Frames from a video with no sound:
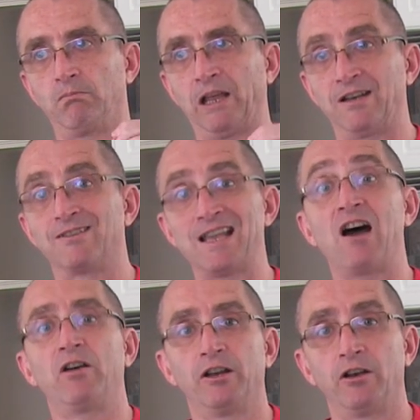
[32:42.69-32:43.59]
that is
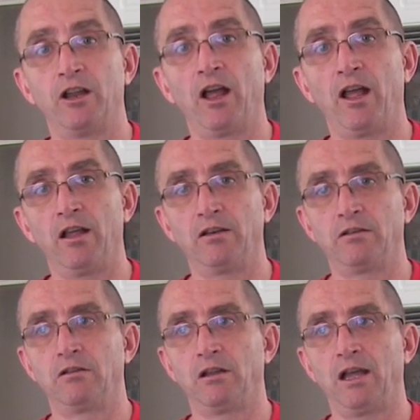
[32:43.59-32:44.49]
now in an,
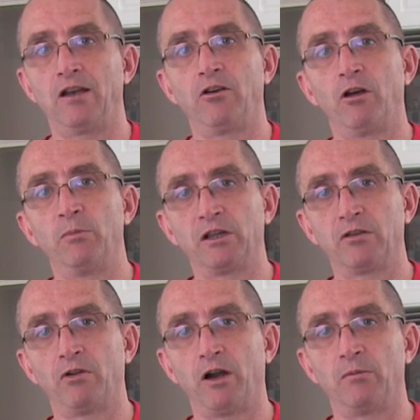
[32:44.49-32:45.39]
an anaerobic
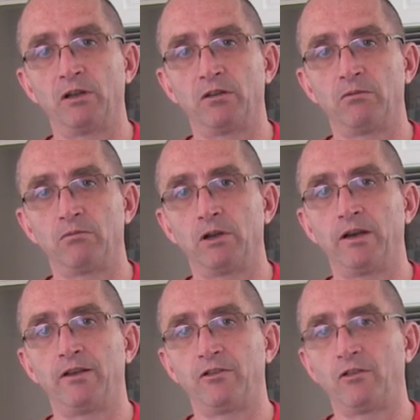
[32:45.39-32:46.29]
environment. Where
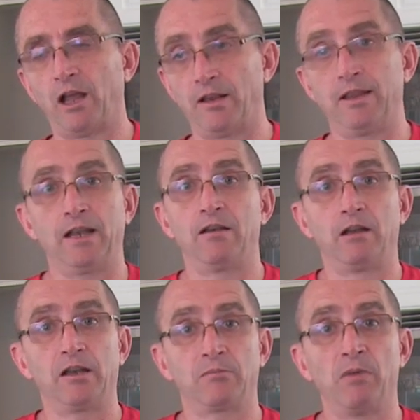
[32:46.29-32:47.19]
it, and
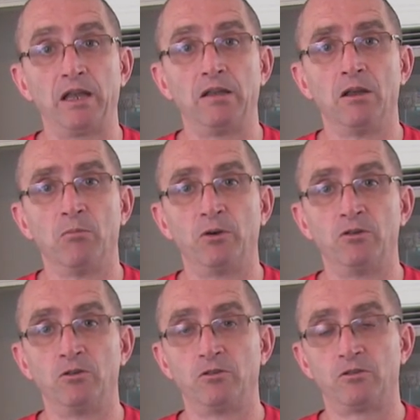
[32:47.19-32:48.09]
then it may
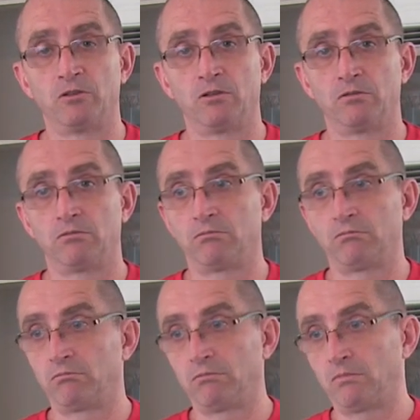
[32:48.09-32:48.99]
produce
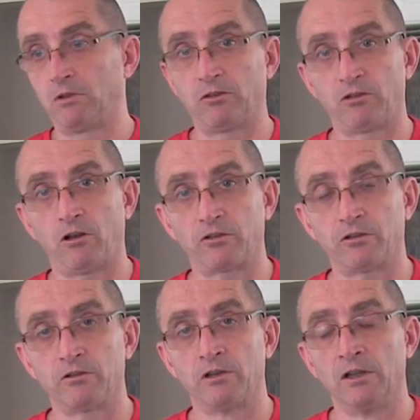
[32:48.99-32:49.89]
this
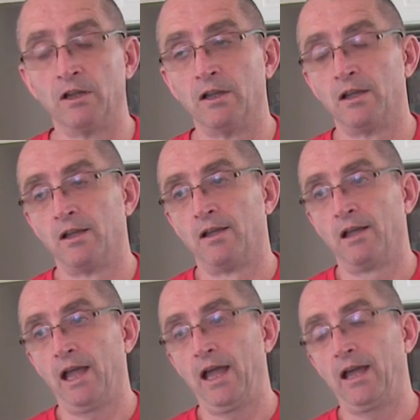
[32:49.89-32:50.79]
toxin.
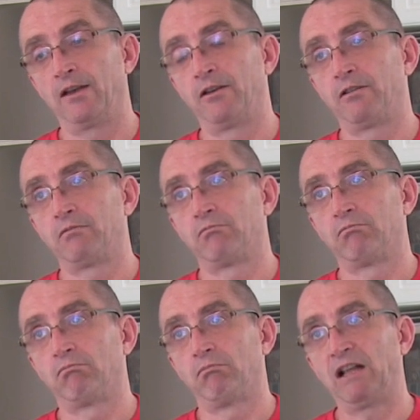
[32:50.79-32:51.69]
And
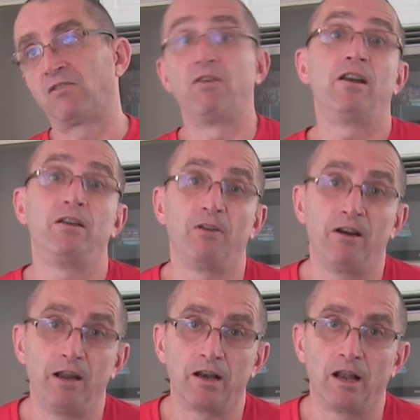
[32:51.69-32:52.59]
it's very,
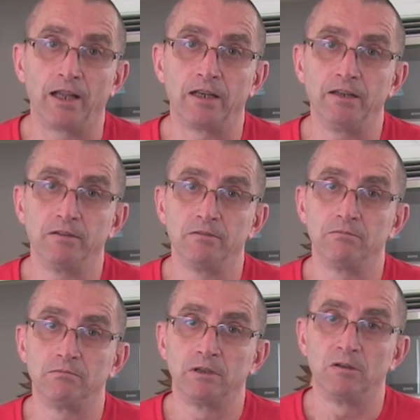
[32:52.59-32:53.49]
very unlikely.
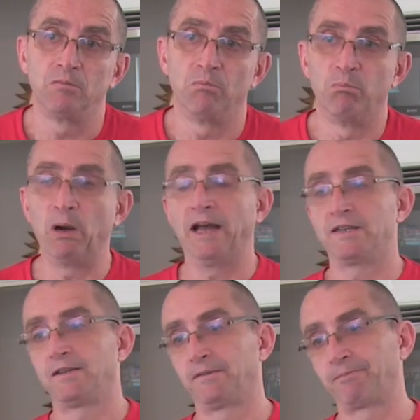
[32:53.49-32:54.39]

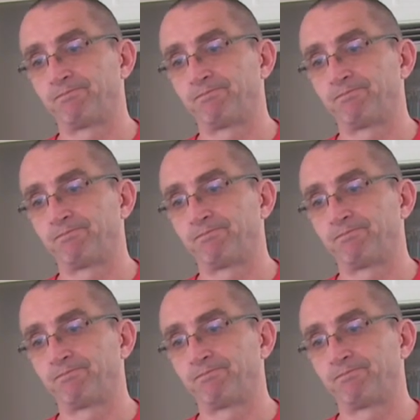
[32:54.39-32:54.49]
But